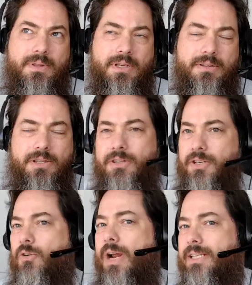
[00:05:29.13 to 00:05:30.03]

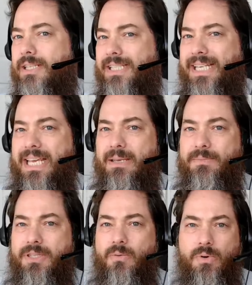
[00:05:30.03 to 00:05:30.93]
the crisis
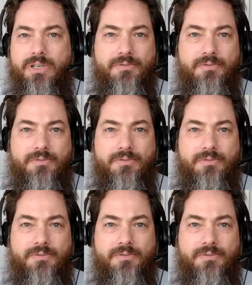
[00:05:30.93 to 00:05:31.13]
teams that were